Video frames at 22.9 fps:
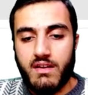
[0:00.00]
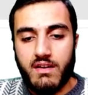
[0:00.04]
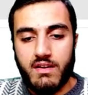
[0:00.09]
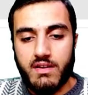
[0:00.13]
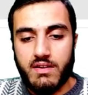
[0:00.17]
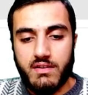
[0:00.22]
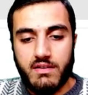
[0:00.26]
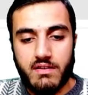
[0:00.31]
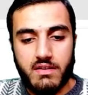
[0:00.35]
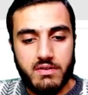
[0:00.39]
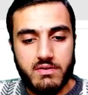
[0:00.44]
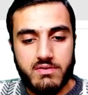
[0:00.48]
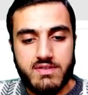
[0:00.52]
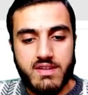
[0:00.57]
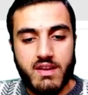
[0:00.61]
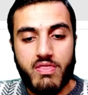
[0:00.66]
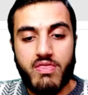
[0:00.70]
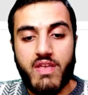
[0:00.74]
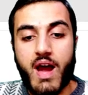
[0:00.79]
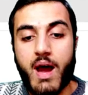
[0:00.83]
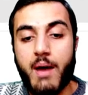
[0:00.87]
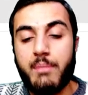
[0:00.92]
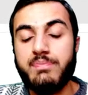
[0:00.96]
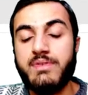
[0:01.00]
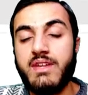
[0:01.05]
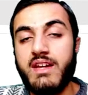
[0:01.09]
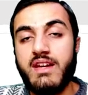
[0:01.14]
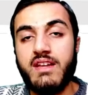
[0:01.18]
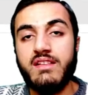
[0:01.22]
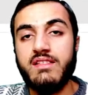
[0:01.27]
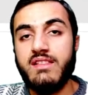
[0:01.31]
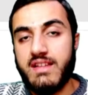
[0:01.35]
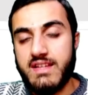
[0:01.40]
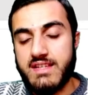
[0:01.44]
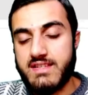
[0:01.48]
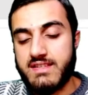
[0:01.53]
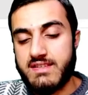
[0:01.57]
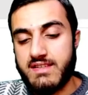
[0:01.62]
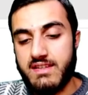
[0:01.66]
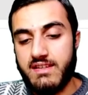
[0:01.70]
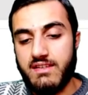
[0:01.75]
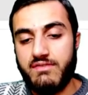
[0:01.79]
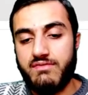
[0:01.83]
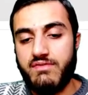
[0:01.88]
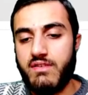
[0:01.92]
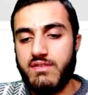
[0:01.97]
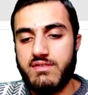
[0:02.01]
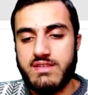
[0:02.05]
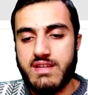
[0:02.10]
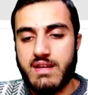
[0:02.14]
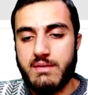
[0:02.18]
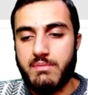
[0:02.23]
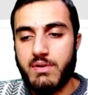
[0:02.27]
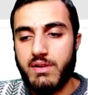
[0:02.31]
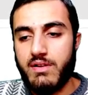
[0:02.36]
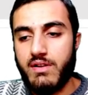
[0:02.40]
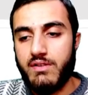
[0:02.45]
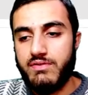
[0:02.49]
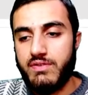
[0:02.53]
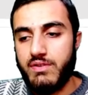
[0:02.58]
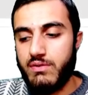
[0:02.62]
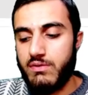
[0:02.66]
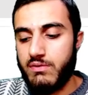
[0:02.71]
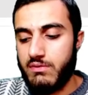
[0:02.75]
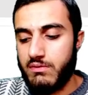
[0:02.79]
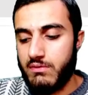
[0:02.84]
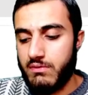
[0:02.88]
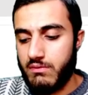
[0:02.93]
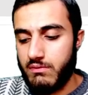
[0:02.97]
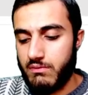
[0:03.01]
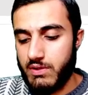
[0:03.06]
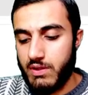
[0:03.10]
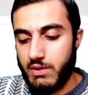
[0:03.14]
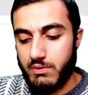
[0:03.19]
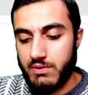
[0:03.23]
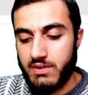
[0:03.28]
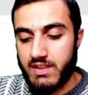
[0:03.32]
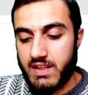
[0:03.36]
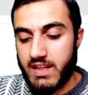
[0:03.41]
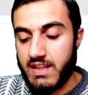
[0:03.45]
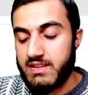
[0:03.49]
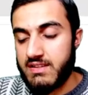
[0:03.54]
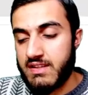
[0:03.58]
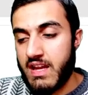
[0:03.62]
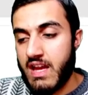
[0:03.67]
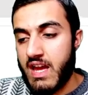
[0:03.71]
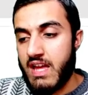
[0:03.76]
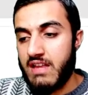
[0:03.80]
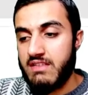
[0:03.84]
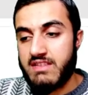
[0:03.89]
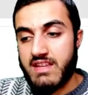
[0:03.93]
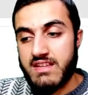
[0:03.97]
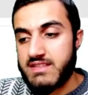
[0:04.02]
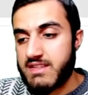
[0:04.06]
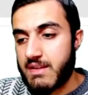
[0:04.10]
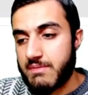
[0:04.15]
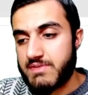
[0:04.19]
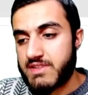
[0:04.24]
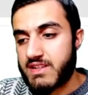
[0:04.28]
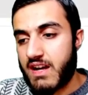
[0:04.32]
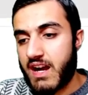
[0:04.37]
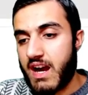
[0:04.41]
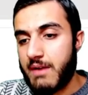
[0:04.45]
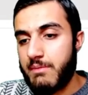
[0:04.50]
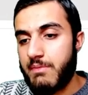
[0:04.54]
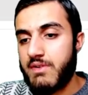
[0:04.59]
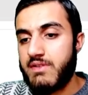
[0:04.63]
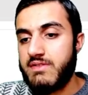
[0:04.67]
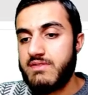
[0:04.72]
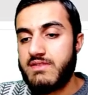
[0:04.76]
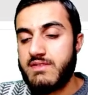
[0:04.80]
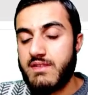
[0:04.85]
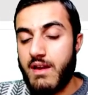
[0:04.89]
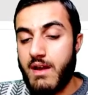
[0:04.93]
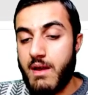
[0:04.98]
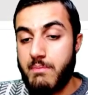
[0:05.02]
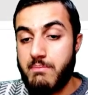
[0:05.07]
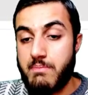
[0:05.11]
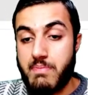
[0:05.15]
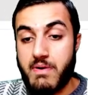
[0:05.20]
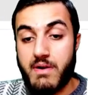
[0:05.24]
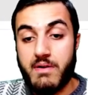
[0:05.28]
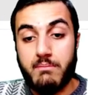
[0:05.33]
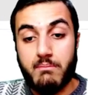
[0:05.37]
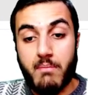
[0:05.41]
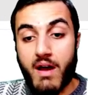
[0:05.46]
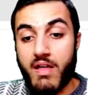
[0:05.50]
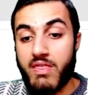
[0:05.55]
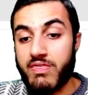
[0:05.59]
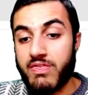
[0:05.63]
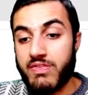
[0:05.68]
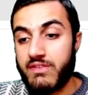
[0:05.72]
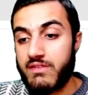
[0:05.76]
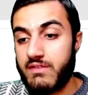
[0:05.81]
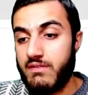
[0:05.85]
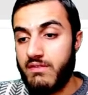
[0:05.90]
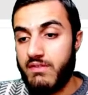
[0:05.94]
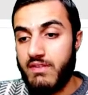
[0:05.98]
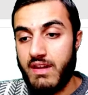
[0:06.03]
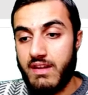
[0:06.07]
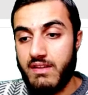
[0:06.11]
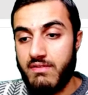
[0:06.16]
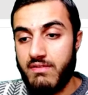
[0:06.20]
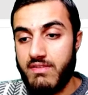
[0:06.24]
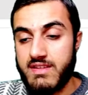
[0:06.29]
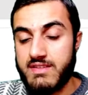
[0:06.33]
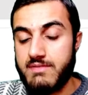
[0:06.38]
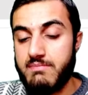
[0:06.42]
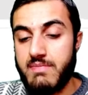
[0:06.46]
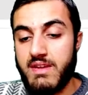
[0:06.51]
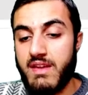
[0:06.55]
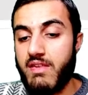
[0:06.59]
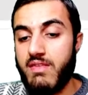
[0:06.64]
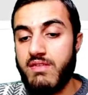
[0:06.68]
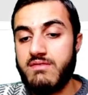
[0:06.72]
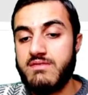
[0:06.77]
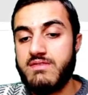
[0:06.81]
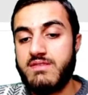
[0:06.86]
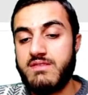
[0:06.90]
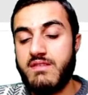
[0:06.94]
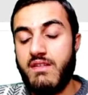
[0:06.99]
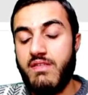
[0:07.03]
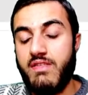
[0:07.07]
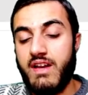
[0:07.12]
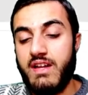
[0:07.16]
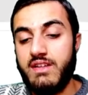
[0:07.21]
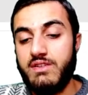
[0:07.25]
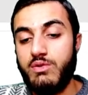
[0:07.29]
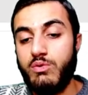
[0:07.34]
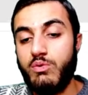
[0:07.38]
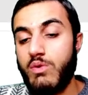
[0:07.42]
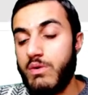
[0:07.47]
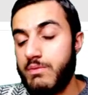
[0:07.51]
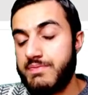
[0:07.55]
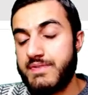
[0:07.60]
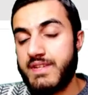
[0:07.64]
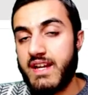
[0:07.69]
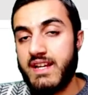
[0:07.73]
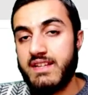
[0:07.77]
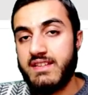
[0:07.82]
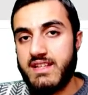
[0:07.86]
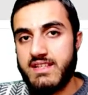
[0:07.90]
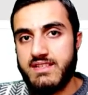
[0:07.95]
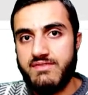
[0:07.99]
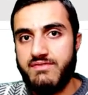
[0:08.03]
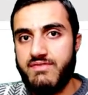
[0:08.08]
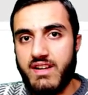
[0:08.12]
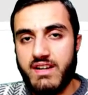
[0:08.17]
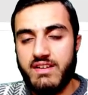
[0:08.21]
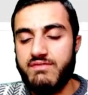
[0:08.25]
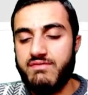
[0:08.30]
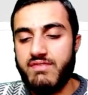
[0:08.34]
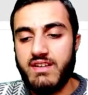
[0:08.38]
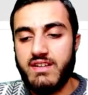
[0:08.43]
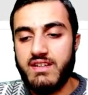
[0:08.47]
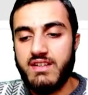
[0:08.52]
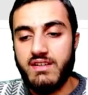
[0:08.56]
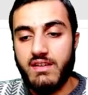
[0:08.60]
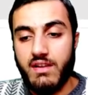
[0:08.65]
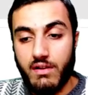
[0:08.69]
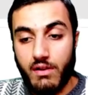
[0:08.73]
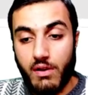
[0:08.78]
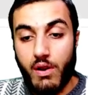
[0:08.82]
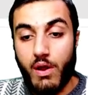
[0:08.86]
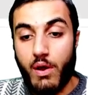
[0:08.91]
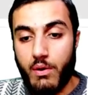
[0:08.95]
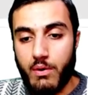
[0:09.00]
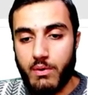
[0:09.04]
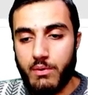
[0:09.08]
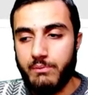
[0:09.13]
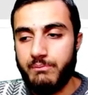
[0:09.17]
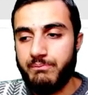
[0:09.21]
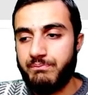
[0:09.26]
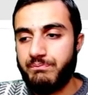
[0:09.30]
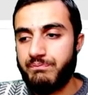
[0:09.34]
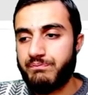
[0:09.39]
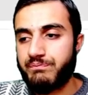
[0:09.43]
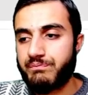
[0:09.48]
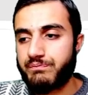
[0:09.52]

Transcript: uh, using the opt-in list here. For example, if you, you will get 10 subscribers uh, per month, then this means that your website is very, very low.